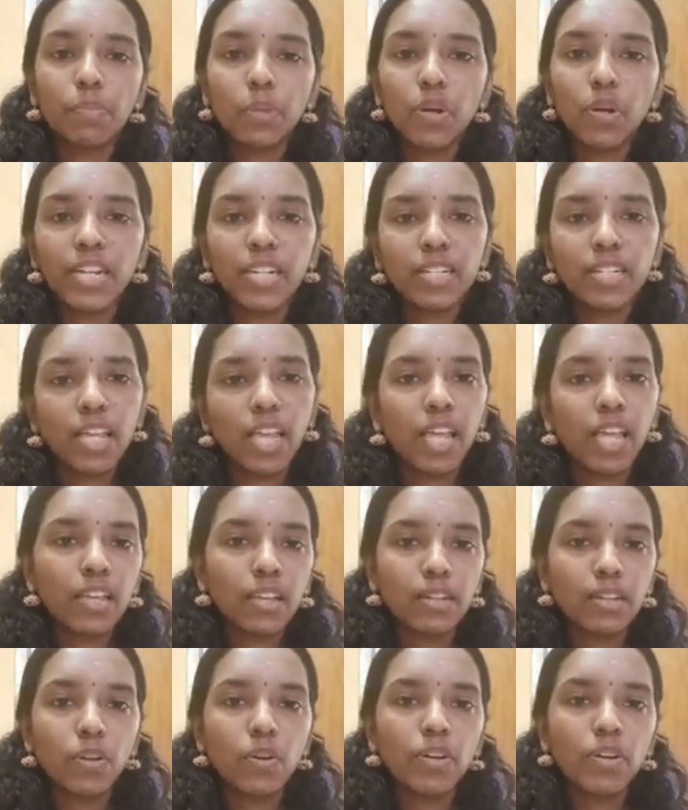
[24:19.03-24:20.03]
important
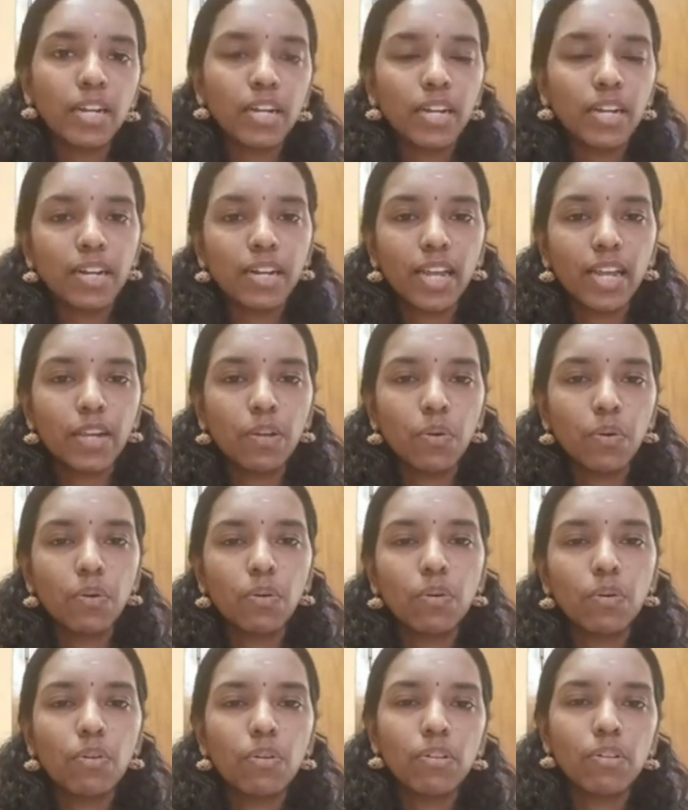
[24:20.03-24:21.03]
thing, don't underline
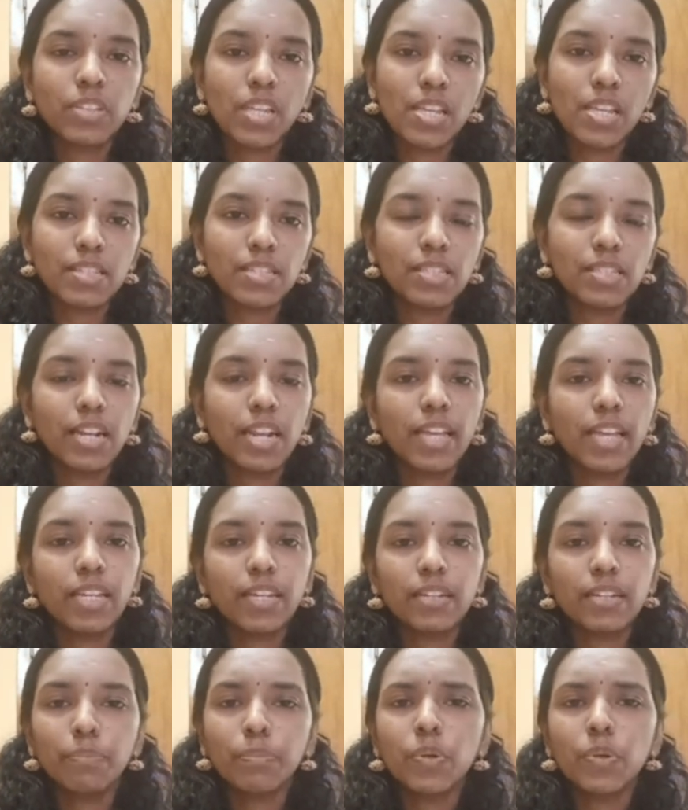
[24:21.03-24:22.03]
all things.
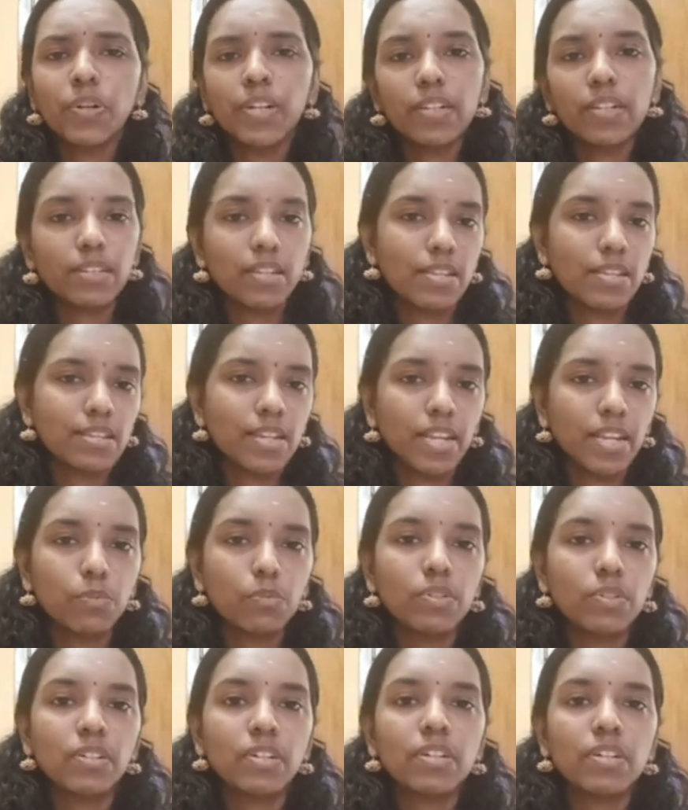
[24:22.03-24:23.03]
Like important things
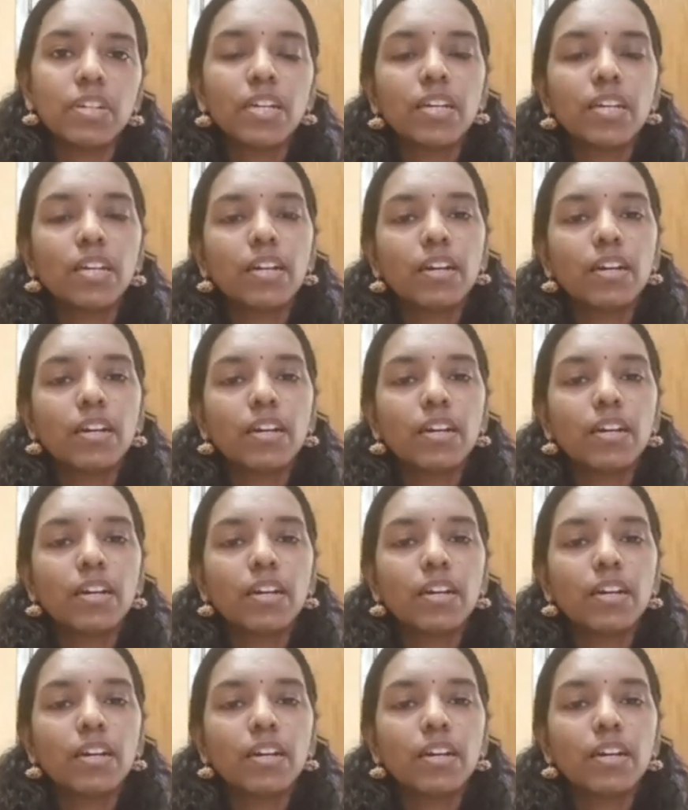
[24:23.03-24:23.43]
like warn,